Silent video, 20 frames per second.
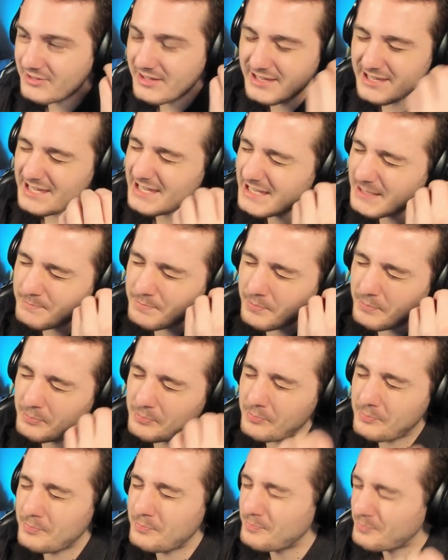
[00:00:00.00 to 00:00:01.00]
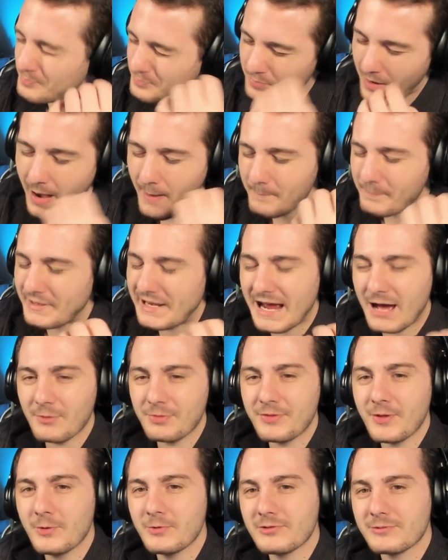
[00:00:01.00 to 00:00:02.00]
they just keep pumping
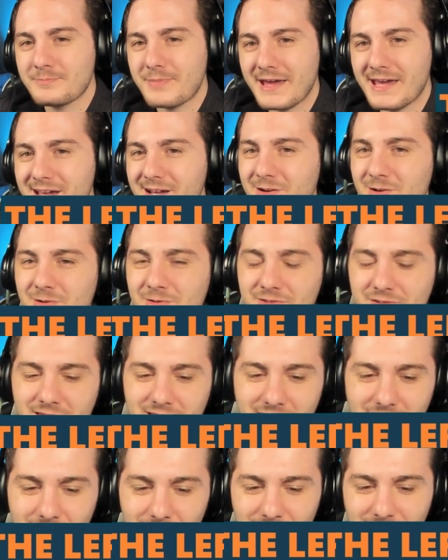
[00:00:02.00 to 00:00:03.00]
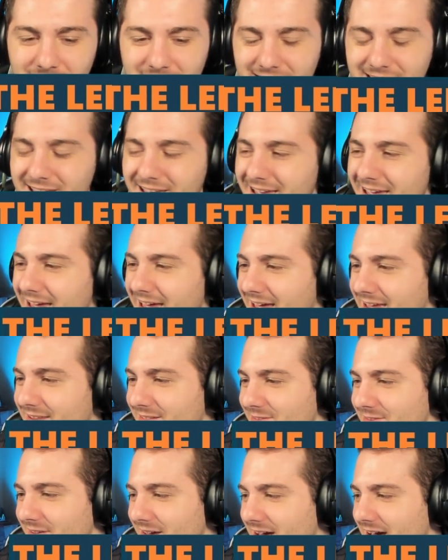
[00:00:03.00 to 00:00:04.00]
out those bangers, you know,
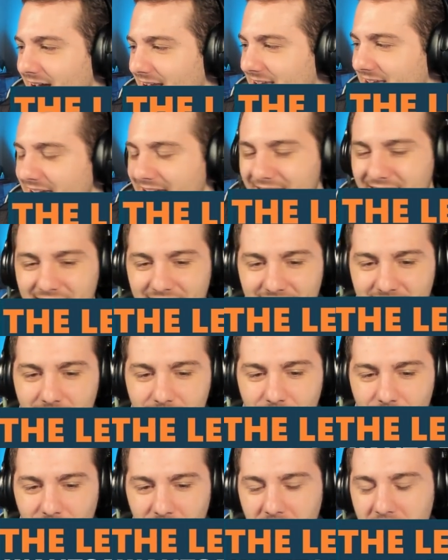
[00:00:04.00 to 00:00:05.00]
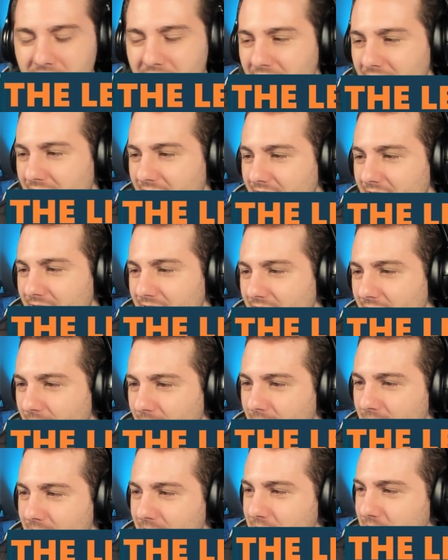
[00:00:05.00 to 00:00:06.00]
and uh, I can't get enough of it.
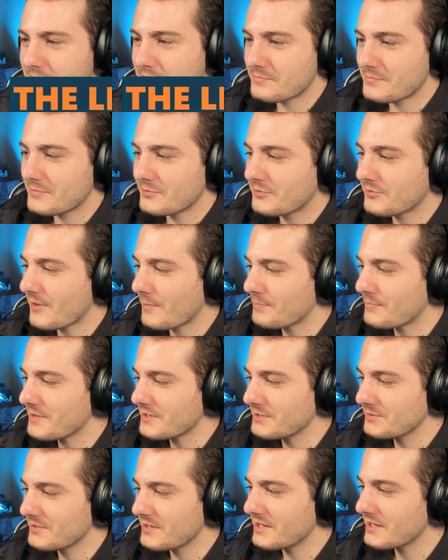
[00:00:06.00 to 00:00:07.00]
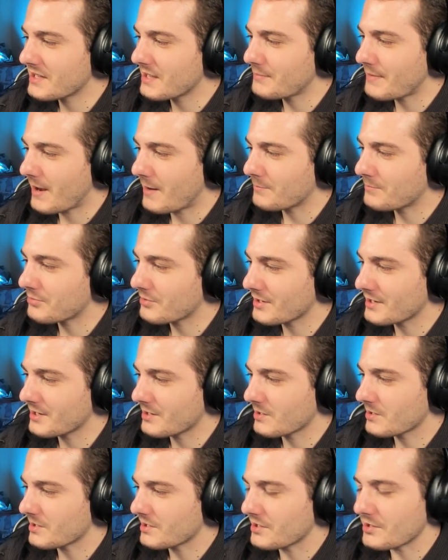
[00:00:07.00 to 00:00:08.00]
Now, something unique about
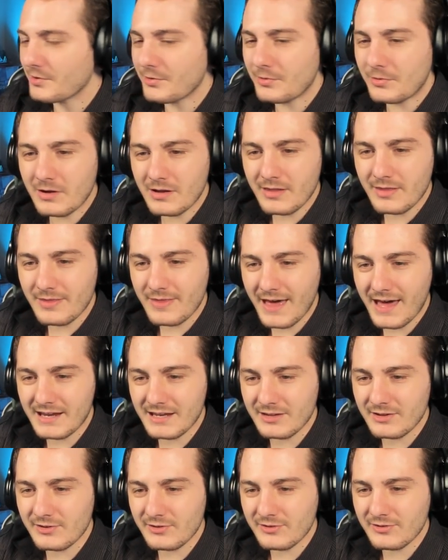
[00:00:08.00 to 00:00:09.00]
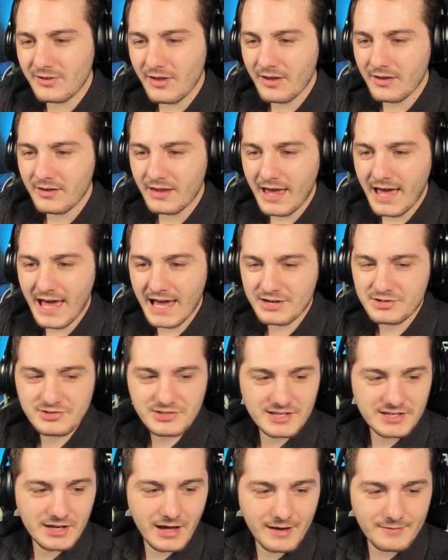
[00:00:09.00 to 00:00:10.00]
PragerU that is
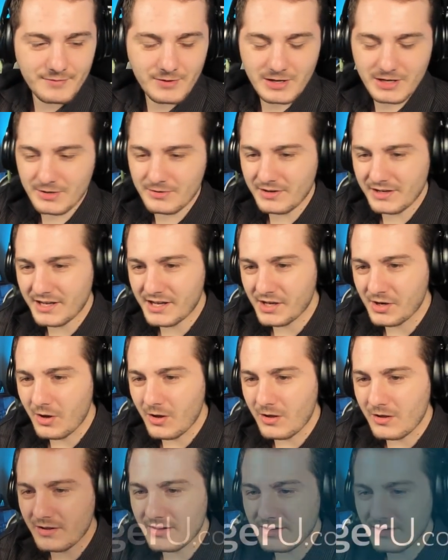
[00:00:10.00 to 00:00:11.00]
actually not very unique at